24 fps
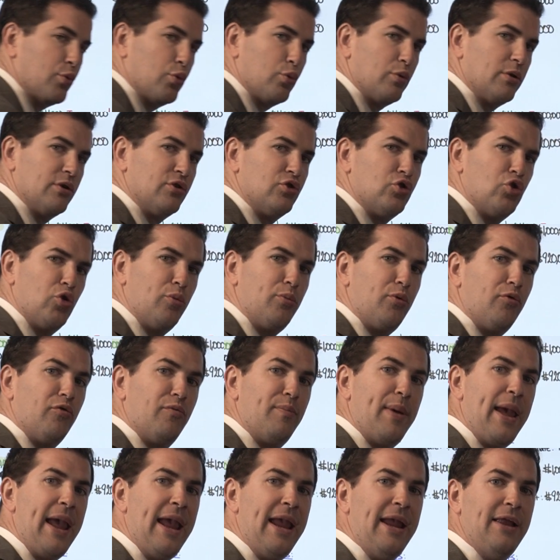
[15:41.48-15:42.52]
we'll assume you've
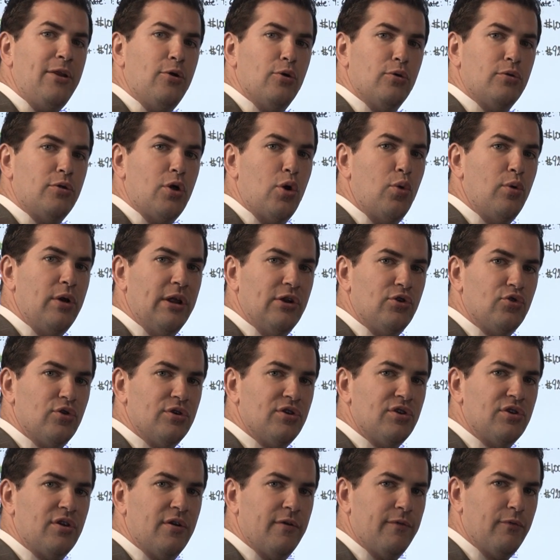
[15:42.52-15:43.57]
paid your loan
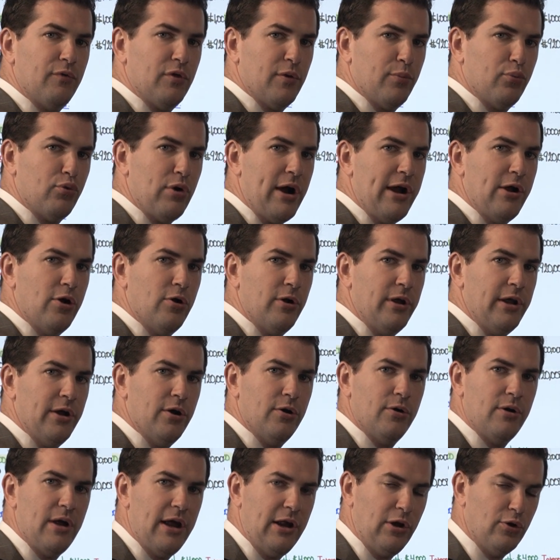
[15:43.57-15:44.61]
interest for the prior
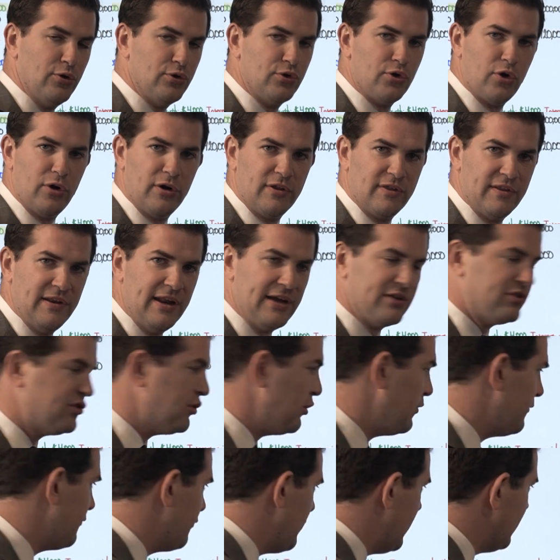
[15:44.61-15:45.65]
year and you're starting the next
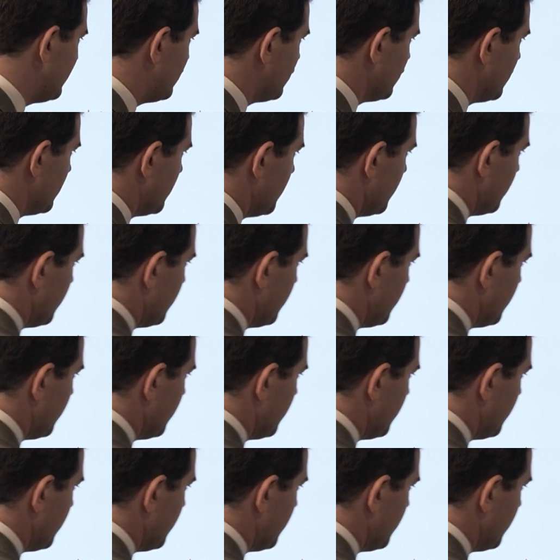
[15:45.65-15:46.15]
year fresh.